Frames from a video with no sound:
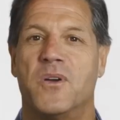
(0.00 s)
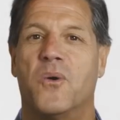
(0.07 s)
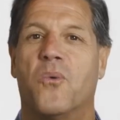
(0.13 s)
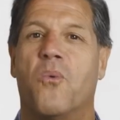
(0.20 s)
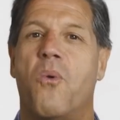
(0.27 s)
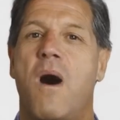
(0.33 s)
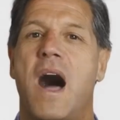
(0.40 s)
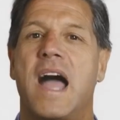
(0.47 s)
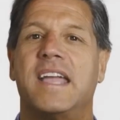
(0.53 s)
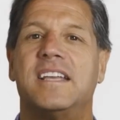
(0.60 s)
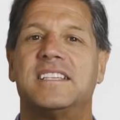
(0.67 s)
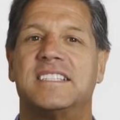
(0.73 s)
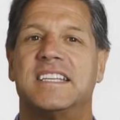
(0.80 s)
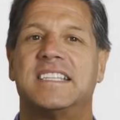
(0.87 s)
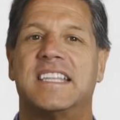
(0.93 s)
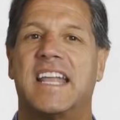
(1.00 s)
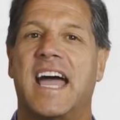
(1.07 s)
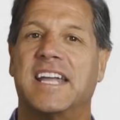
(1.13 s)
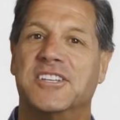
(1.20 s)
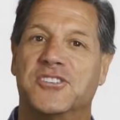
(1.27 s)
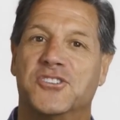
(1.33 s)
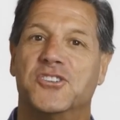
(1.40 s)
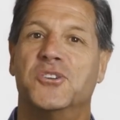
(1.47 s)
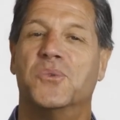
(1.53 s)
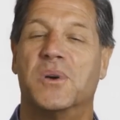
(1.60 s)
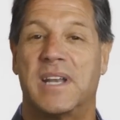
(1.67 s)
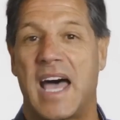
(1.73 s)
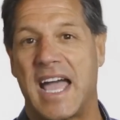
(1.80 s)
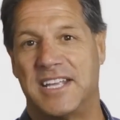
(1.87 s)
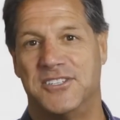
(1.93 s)
why is it that I do what
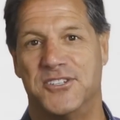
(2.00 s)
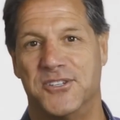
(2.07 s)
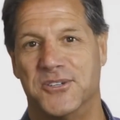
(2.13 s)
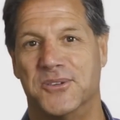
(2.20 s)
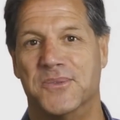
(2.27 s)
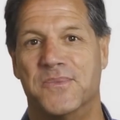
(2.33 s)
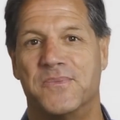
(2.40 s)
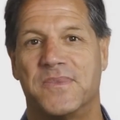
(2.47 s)
I do?